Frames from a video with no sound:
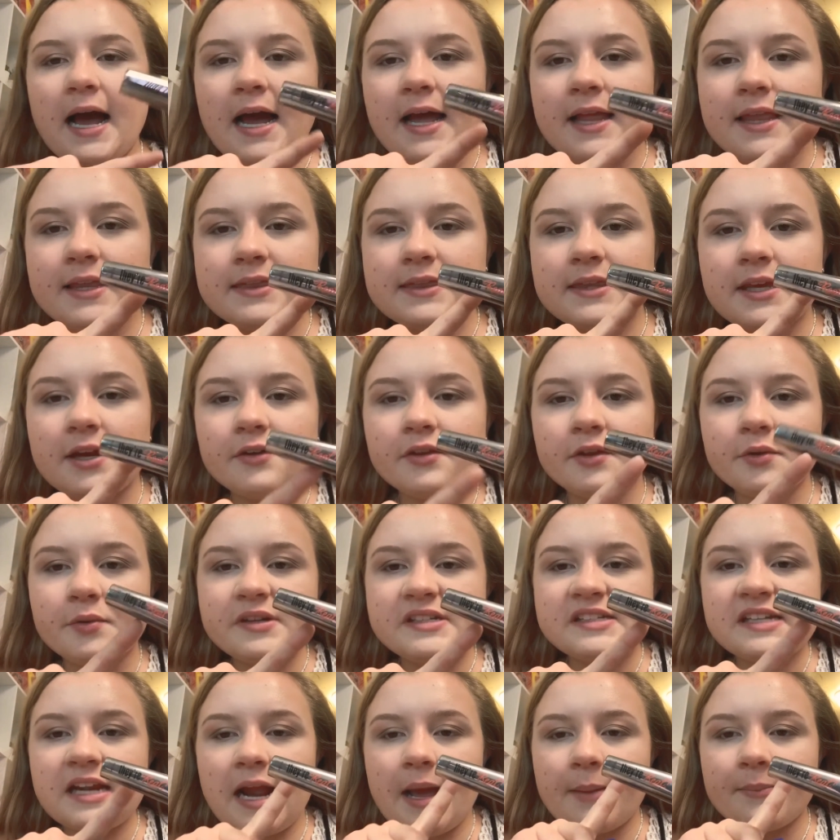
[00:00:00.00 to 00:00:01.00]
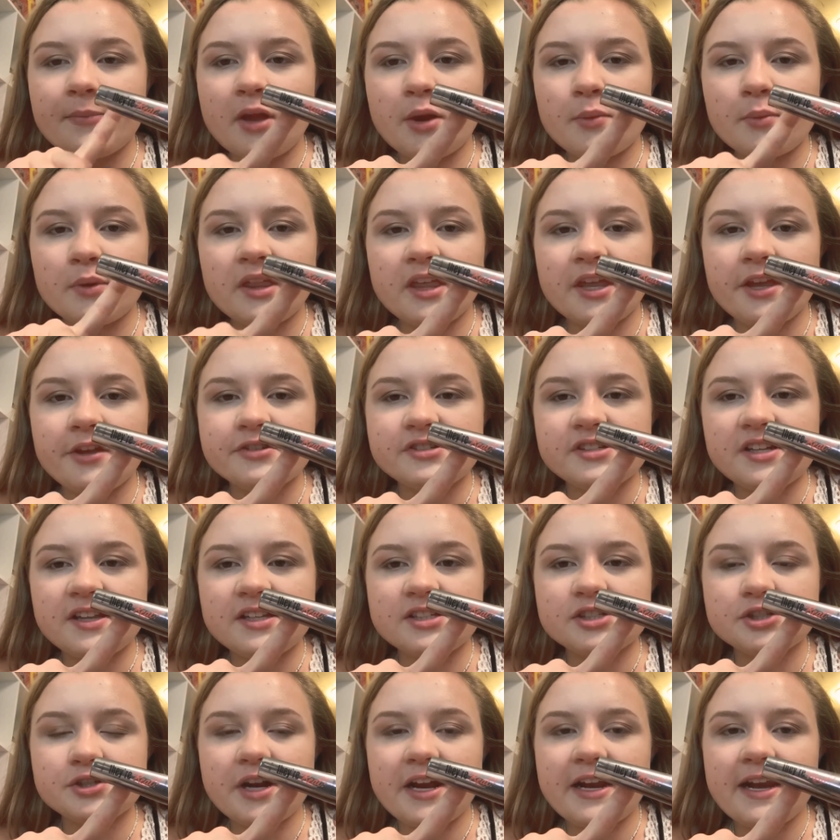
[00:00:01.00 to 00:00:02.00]
The only reason I'm not really using
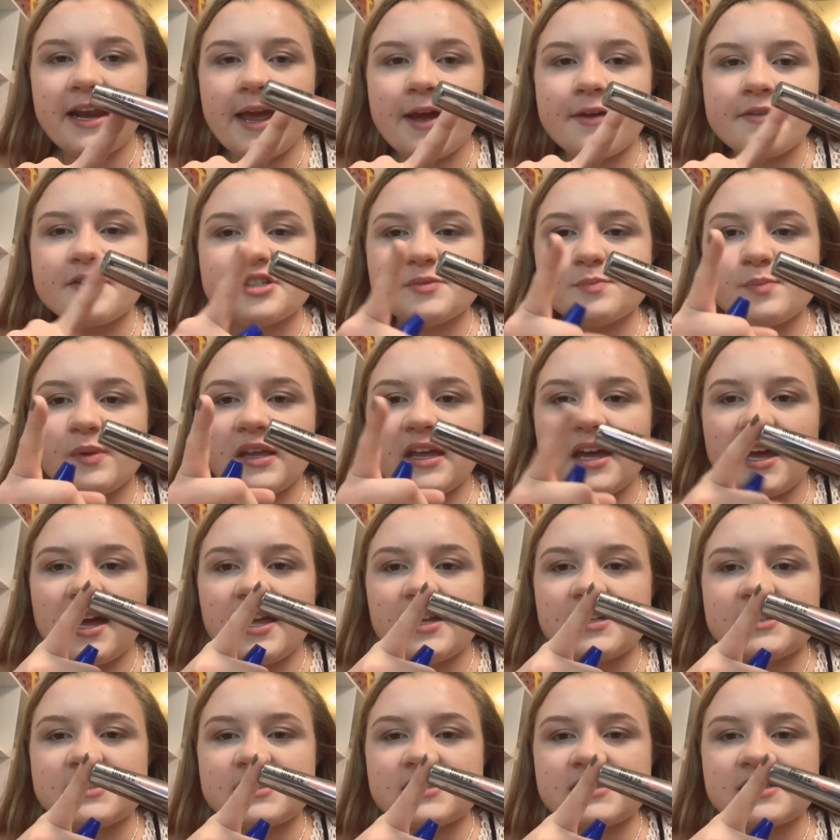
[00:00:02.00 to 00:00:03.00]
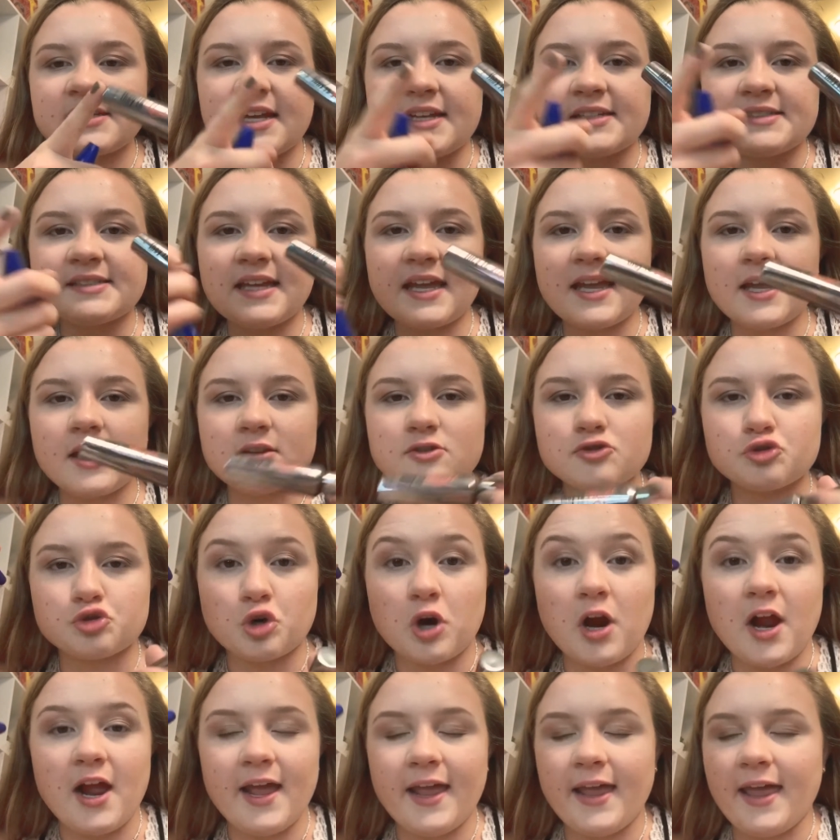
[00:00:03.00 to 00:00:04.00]
this right now is because it's like
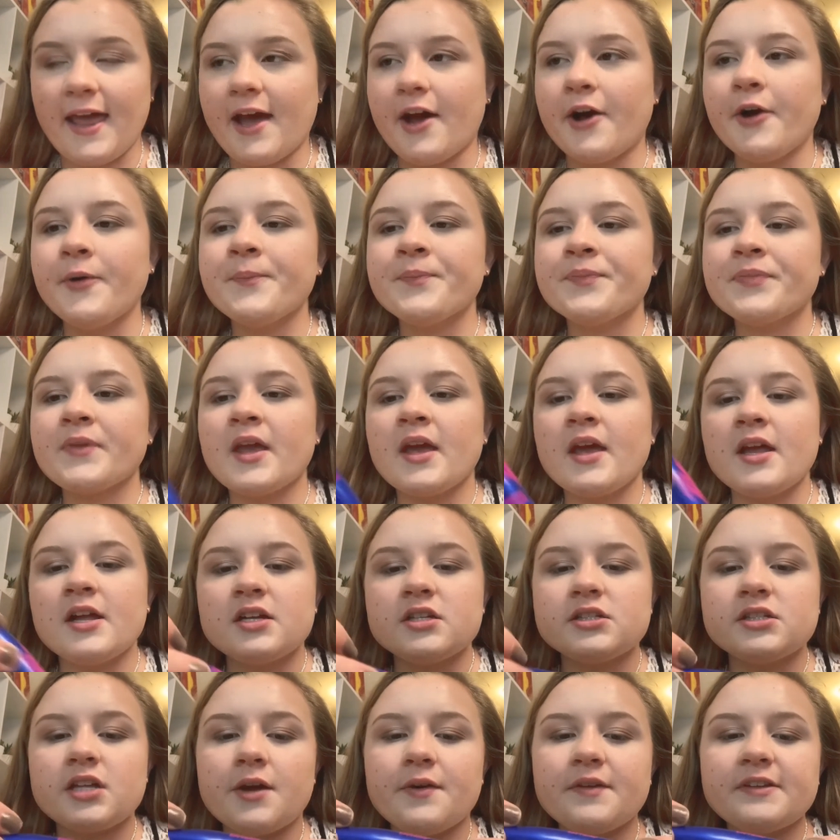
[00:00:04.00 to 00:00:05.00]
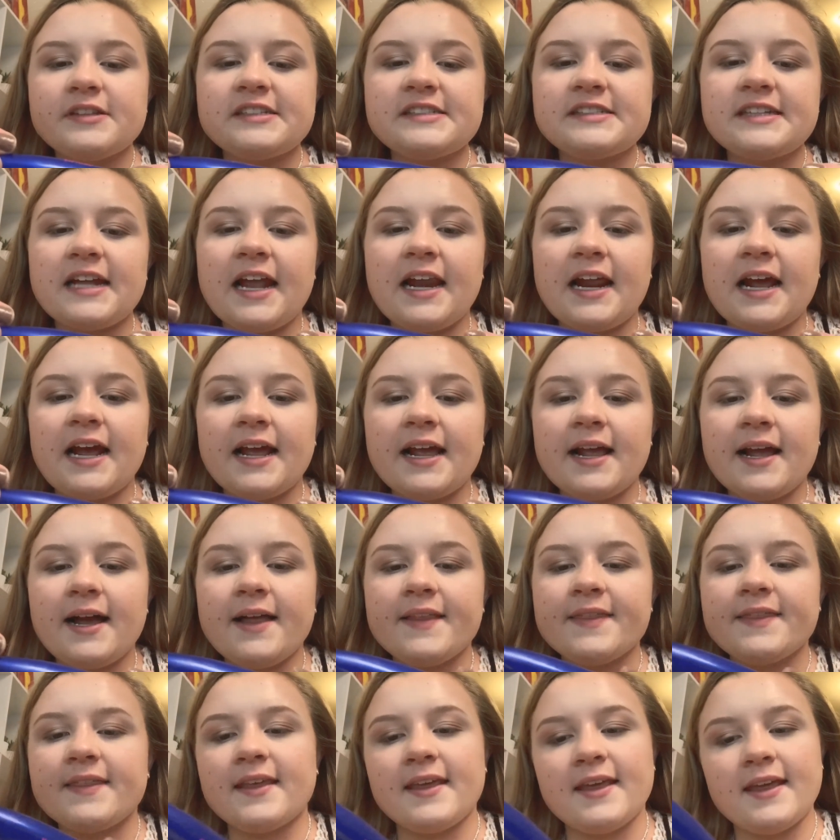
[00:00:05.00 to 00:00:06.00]
drying out. So instead I
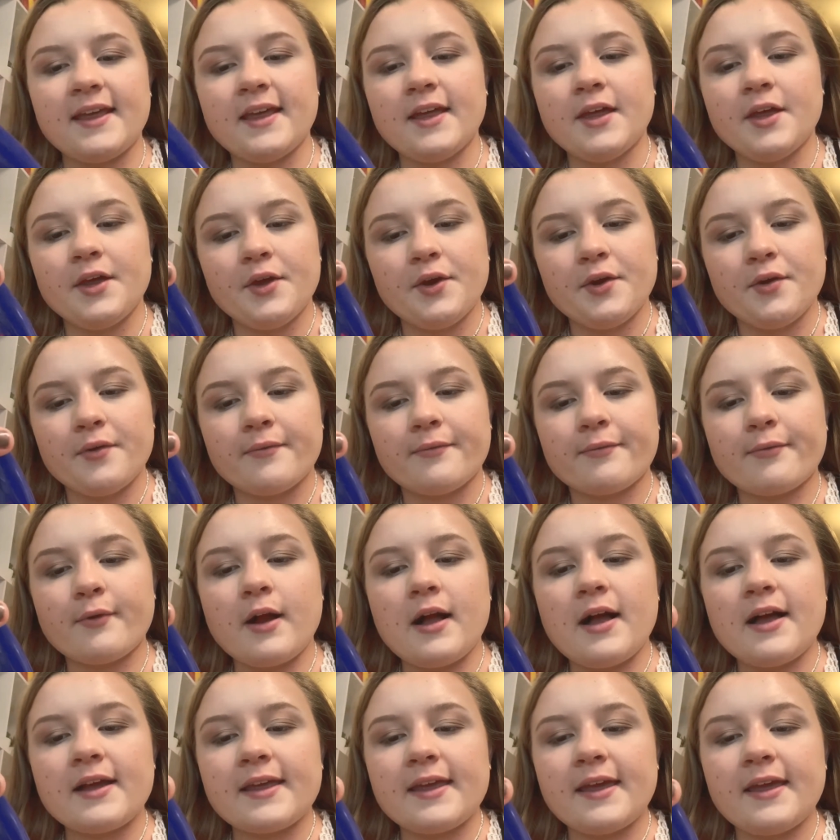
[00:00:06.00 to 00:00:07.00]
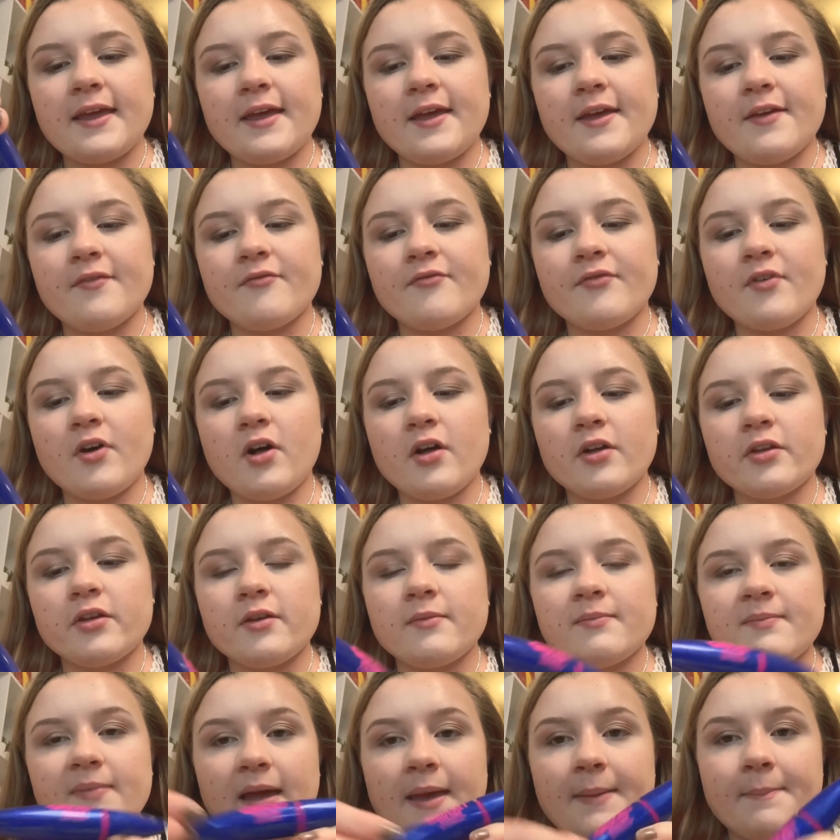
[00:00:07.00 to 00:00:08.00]
got the Rocket
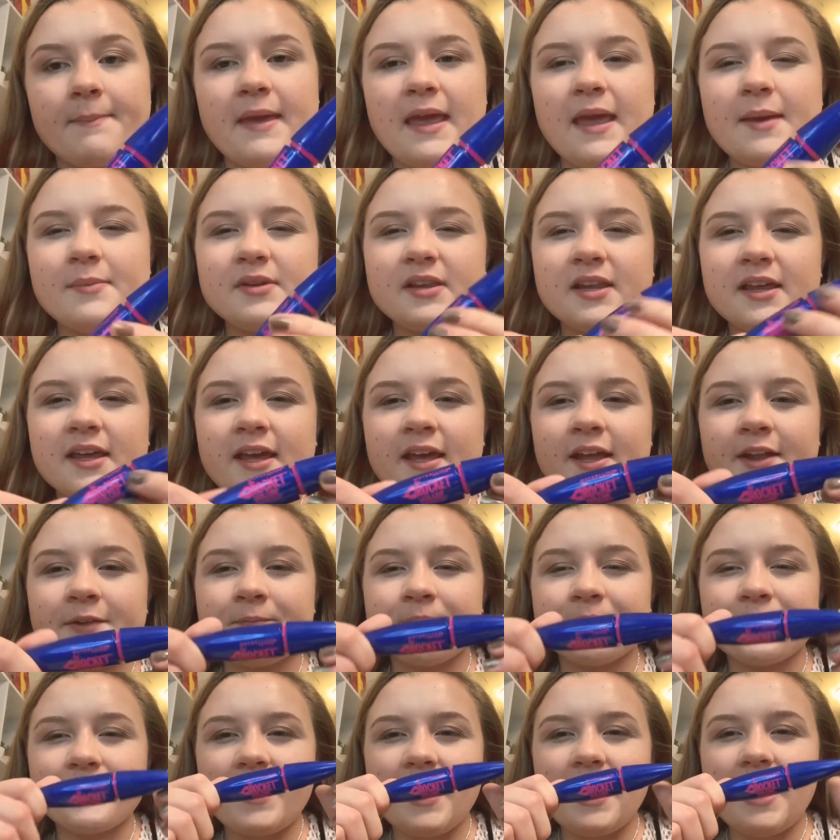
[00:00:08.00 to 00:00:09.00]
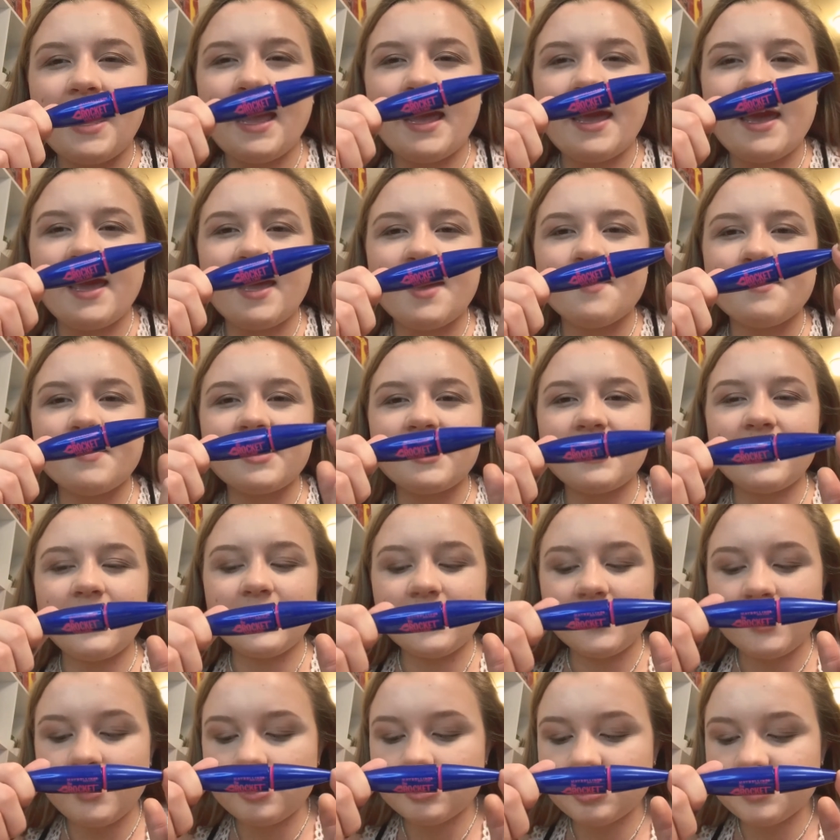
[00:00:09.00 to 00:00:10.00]
Volume by Maybelline. I am not
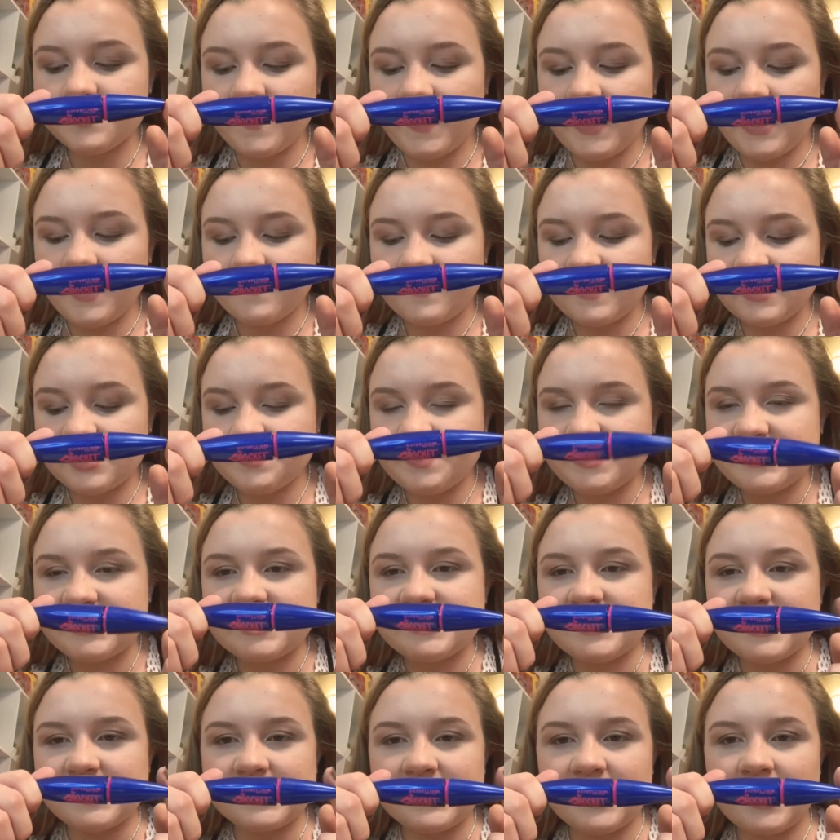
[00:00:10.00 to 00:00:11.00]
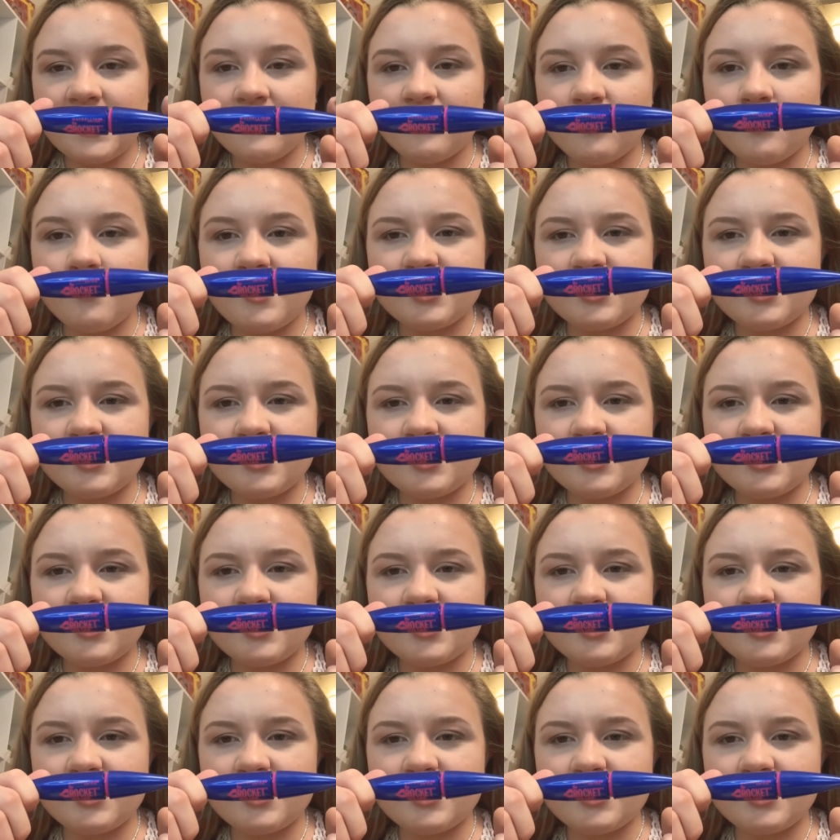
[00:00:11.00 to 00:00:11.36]
a huge fan of this because it doesn't give you much